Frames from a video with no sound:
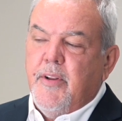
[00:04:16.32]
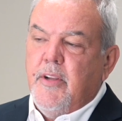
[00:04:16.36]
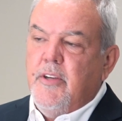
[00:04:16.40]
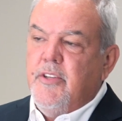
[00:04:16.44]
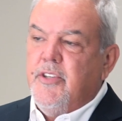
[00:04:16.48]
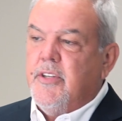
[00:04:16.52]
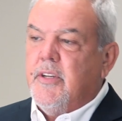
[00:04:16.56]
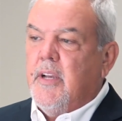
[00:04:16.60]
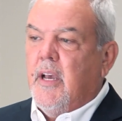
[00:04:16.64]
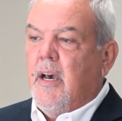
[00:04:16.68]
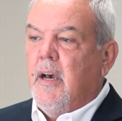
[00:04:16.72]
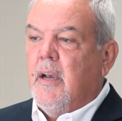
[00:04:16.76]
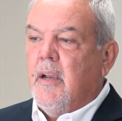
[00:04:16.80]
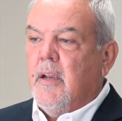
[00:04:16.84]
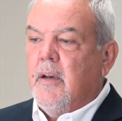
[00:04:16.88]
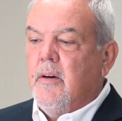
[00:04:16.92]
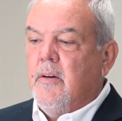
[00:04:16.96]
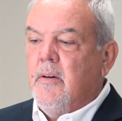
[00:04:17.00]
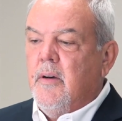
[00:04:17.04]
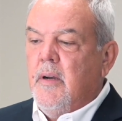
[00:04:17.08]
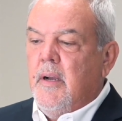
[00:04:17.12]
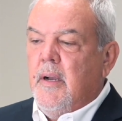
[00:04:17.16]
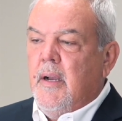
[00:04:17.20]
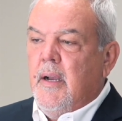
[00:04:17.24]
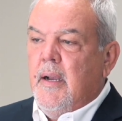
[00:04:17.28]
to
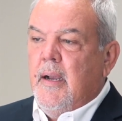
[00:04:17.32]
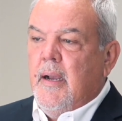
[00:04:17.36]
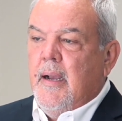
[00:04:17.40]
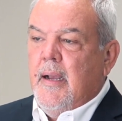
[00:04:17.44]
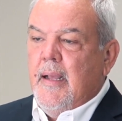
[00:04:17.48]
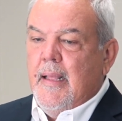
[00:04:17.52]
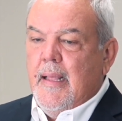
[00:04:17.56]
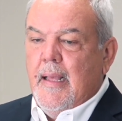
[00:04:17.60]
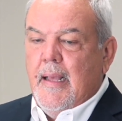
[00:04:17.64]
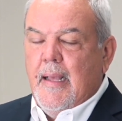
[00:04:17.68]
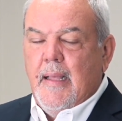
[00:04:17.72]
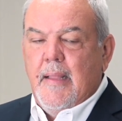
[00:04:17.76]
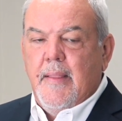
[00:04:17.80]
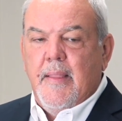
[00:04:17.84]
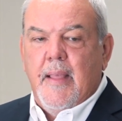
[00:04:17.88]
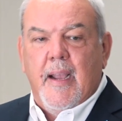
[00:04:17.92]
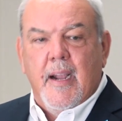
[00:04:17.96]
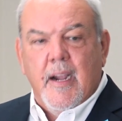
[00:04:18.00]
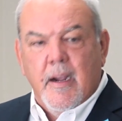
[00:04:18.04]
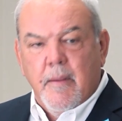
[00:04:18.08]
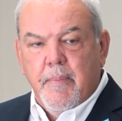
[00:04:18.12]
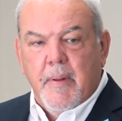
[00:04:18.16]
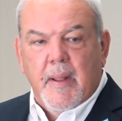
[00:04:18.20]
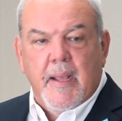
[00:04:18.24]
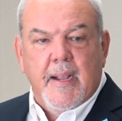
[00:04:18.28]
Chicago, the
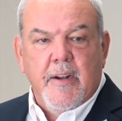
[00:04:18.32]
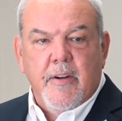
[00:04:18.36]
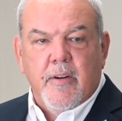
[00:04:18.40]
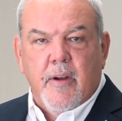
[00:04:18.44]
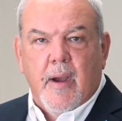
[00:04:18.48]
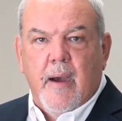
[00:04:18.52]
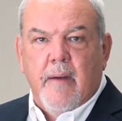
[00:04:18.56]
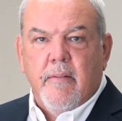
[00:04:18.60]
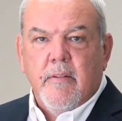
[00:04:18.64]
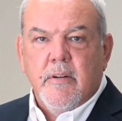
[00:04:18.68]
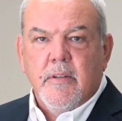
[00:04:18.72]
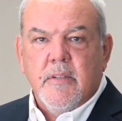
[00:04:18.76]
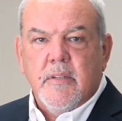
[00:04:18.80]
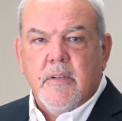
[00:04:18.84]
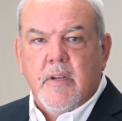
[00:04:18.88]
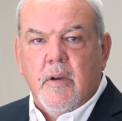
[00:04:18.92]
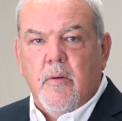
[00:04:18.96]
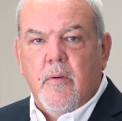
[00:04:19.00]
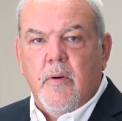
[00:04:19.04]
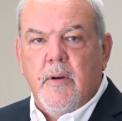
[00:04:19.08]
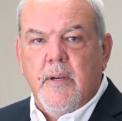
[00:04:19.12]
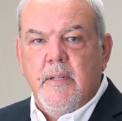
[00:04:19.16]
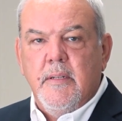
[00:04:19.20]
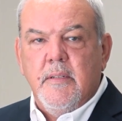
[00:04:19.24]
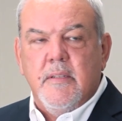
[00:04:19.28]
airplane driver's
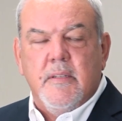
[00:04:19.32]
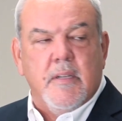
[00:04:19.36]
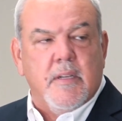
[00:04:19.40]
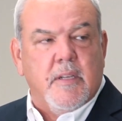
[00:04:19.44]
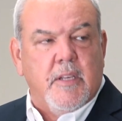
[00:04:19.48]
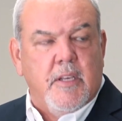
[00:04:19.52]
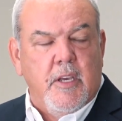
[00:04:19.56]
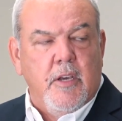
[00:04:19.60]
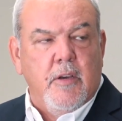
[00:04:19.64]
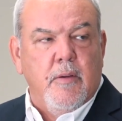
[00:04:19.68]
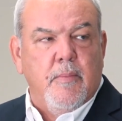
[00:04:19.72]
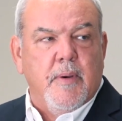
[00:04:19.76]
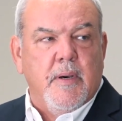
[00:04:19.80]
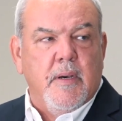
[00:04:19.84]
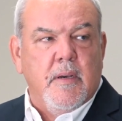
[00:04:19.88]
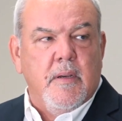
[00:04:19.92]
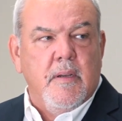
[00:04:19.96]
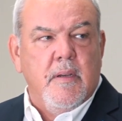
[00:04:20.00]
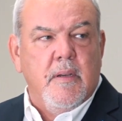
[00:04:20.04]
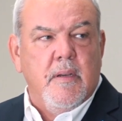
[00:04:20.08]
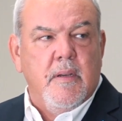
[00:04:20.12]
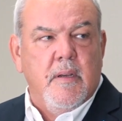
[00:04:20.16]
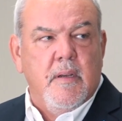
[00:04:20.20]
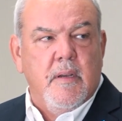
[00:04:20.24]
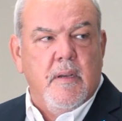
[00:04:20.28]
going to Cuba
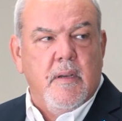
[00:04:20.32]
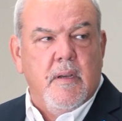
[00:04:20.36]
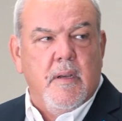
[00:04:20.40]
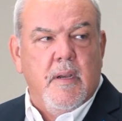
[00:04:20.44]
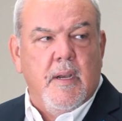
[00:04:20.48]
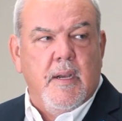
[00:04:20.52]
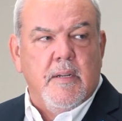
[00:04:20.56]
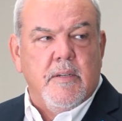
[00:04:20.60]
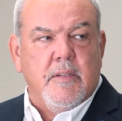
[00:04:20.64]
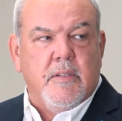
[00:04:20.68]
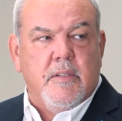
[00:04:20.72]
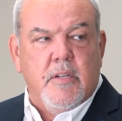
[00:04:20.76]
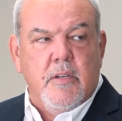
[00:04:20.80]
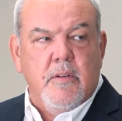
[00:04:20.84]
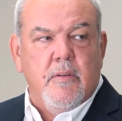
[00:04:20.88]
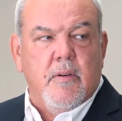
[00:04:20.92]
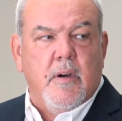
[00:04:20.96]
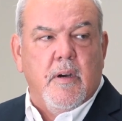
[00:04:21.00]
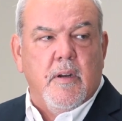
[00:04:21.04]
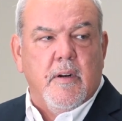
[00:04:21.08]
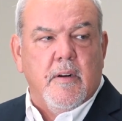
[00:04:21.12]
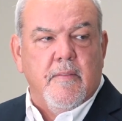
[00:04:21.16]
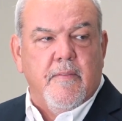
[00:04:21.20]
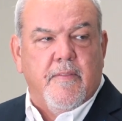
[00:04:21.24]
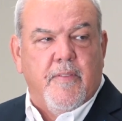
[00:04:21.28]
at two
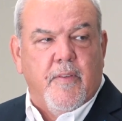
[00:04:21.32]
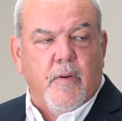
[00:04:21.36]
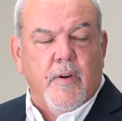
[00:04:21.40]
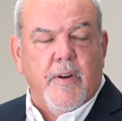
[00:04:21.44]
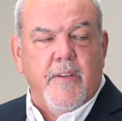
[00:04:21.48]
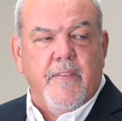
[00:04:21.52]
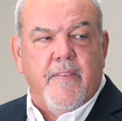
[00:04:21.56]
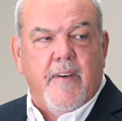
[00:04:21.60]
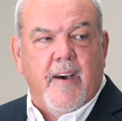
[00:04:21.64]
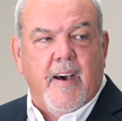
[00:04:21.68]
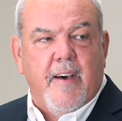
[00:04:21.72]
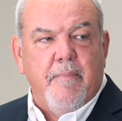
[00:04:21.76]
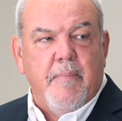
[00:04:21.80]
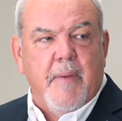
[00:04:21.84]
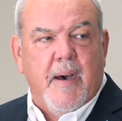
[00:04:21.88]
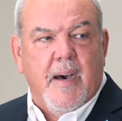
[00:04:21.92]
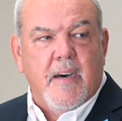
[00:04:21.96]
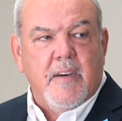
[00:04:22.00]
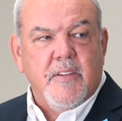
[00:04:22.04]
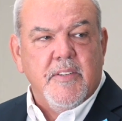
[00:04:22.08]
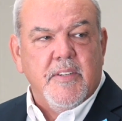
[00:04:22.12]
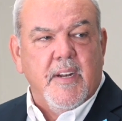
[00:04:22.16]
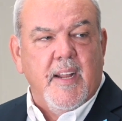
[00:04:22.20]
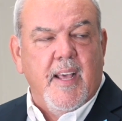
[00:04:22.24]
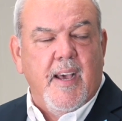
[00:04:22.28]
hundred forty-five
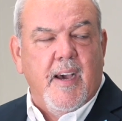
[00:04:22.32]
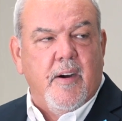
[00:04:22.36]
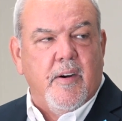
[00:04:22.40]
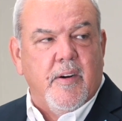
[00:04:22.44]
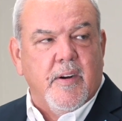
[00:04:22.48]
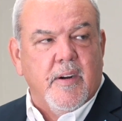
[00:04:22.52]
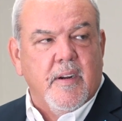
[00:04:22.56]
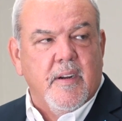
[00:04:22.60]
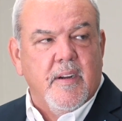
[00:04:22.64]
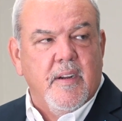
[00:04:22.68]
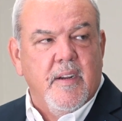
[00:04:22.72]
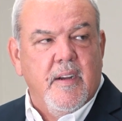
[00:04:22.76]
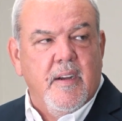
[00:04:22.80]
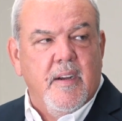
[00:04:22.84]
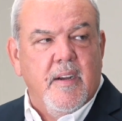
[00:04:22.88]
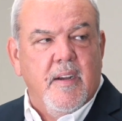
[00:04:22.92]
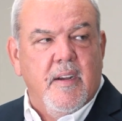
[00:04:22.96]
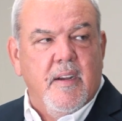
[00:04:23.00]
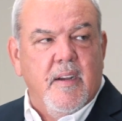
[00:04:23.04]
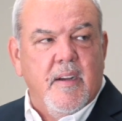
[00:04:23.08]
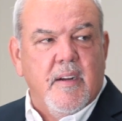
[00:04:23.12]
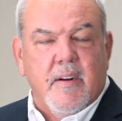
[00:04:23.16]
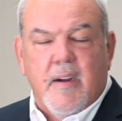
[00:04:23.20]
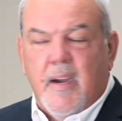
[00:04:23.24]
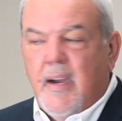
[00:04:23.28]
miles an hour.
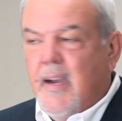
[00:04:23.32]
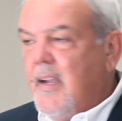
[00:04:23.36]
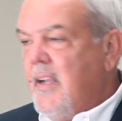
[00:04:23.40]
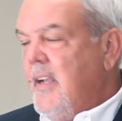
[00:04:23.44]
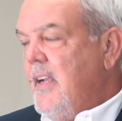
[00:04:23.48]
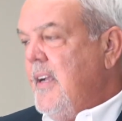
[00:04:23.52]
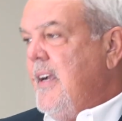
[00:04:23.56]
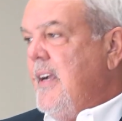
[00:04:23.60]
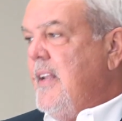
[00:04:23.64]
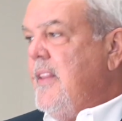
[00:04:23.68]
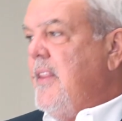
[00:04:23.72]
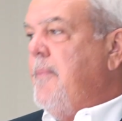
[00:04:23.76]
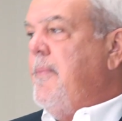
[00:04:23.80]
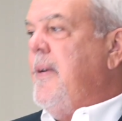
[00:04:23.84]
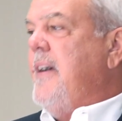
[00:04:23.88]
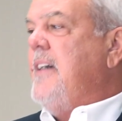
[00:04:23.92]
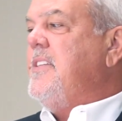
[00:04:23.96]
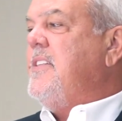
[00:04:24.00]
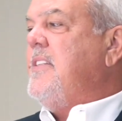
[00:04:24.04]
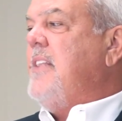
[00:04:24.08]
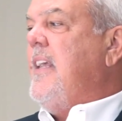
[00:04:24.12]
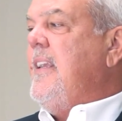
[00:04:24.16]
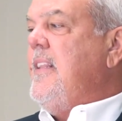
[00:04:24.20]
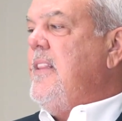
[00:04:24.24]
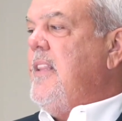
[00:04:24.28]
Yeah. Right? And the
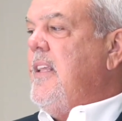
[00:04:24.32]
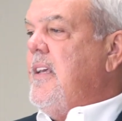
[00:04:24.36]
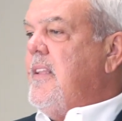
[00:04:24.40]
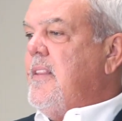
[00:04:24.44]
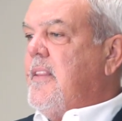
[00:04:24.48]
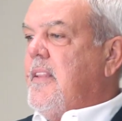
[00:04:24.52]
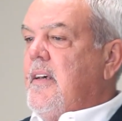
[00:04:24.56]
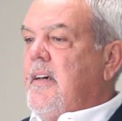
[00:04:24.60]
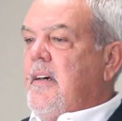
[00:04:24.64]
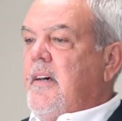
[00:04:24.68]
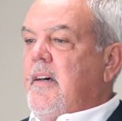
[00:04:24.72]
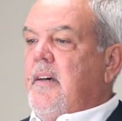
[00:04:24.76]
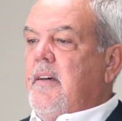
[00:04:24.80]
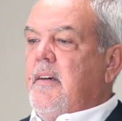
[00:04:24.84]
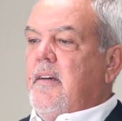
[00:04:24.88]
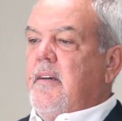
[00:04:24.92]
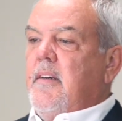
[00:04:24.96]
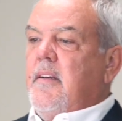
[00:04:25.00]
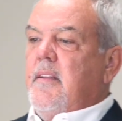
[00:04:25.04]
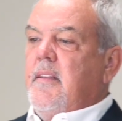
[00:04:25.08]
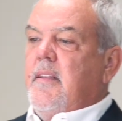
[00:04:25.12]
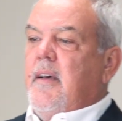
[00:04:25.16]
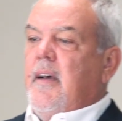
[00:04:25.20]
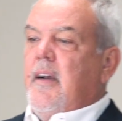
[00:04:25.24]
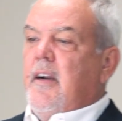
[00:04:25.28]
best thing that the,
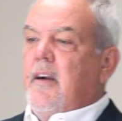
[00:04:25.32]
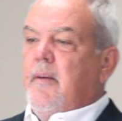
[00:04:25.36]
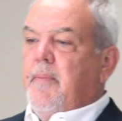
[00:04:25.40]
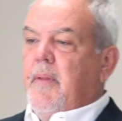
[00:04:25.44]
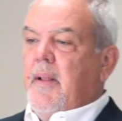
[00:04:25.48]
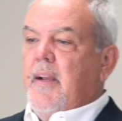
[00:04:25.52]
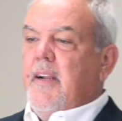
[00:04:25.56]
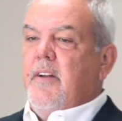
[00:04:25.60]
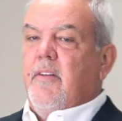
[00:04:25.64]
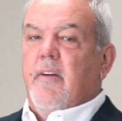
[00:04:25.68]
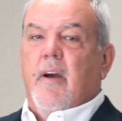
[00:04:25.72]
the airplane